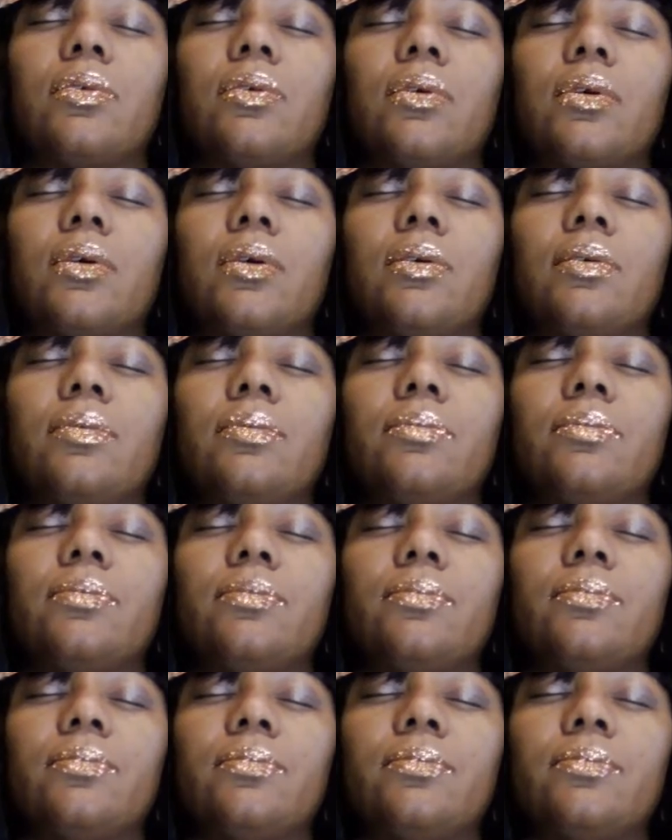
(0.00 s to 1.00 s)

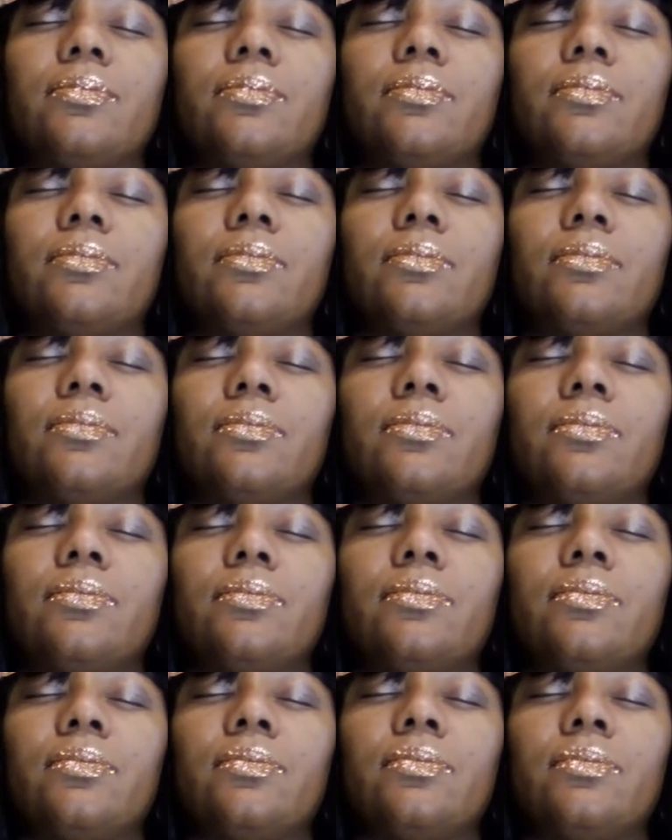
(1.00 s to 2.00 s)

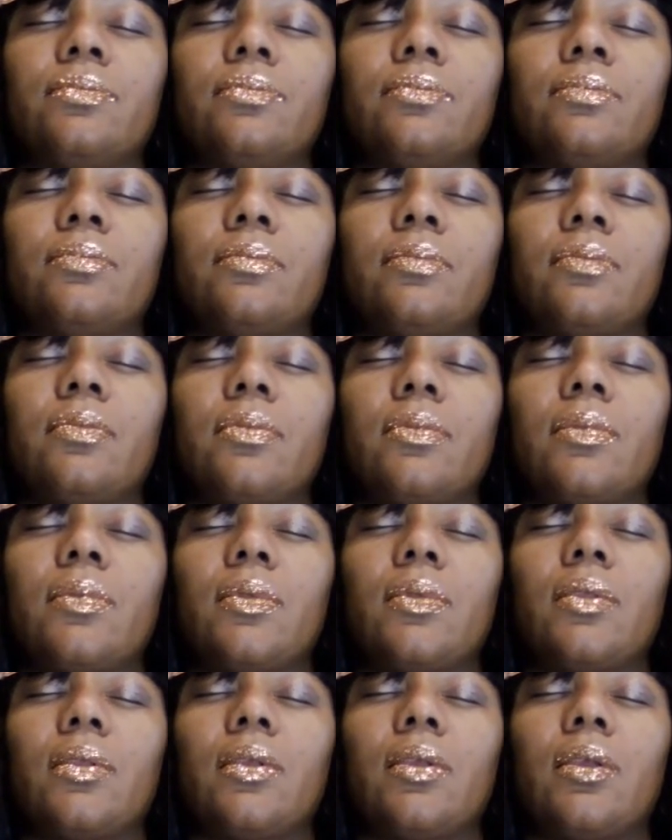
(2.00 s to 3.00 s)

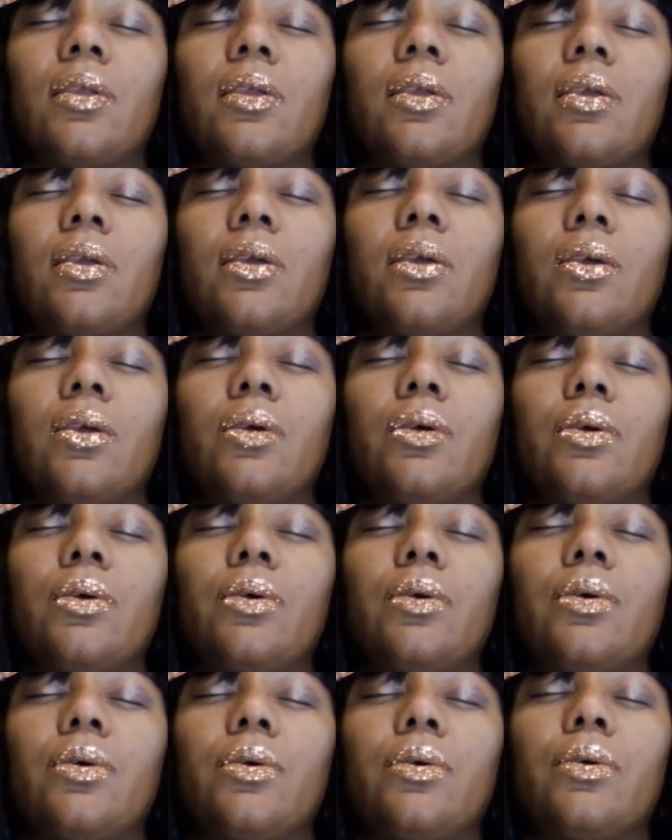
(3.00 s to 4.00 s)

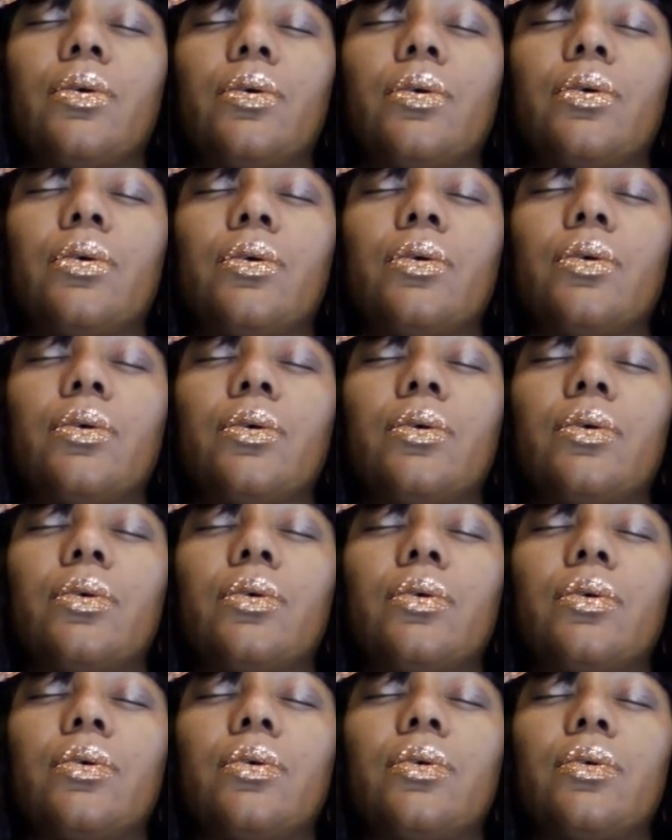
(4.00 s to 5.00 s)

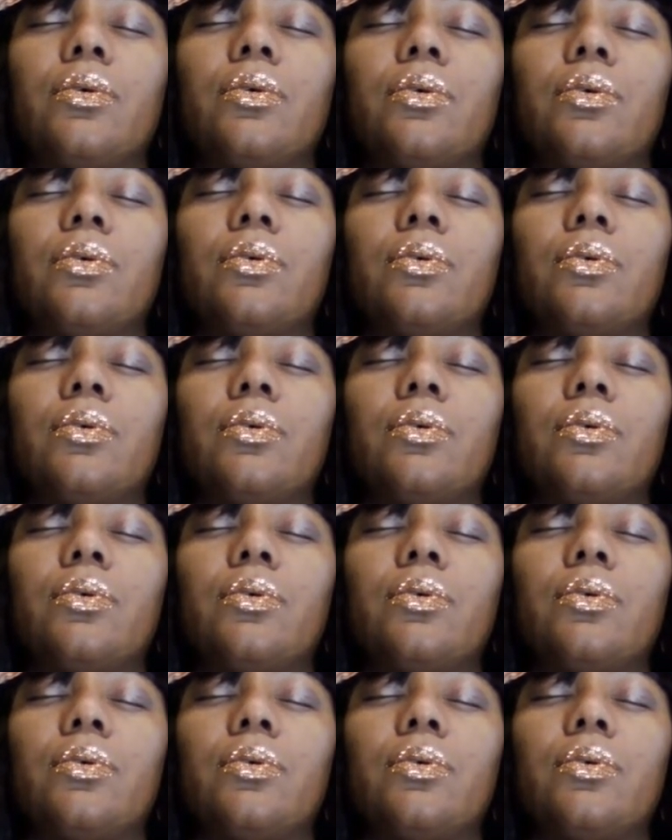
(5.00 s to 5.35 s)
(silence)